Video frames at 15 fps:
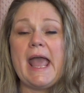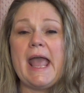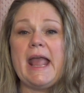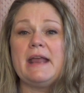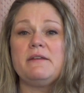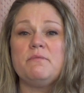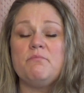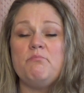
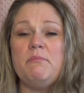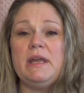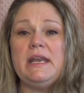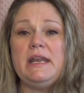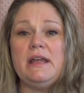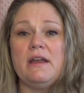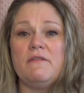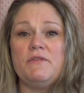and
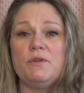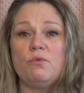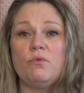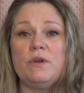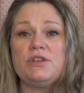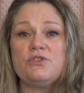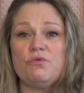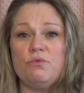many of the
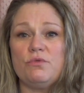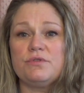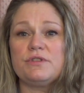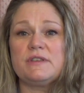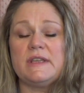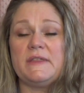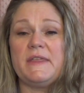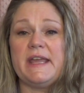
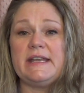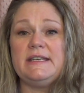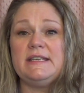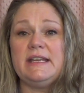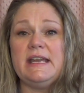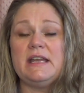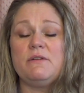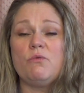rituals that they
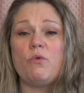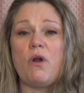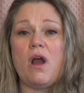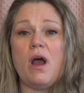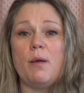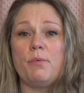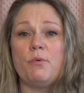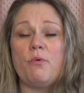did were
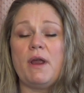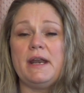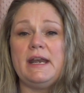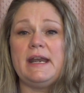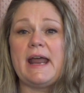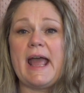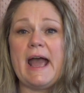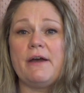
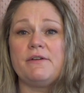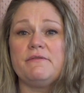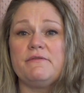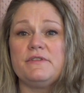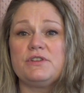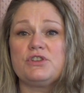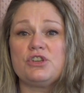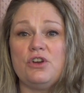operated out of
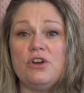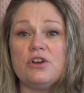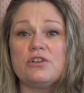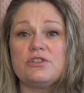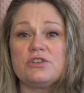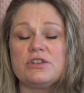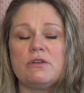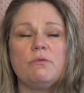the
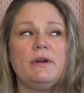church.